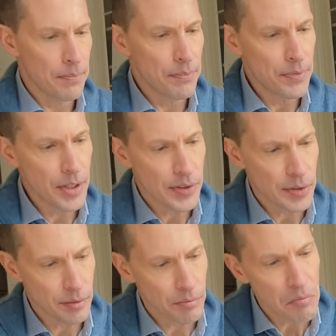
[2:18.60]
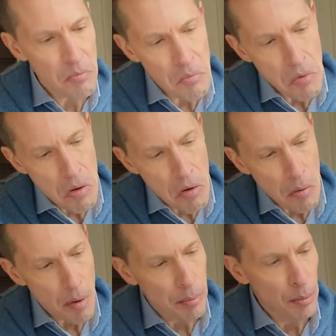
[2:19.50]
This,
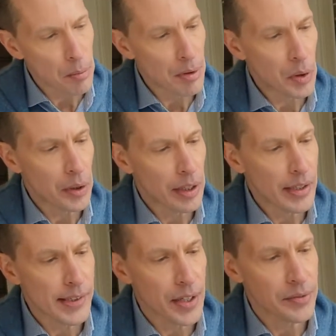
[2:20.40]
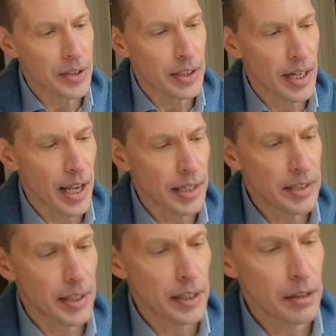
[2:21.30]
we're probably looking at 1780,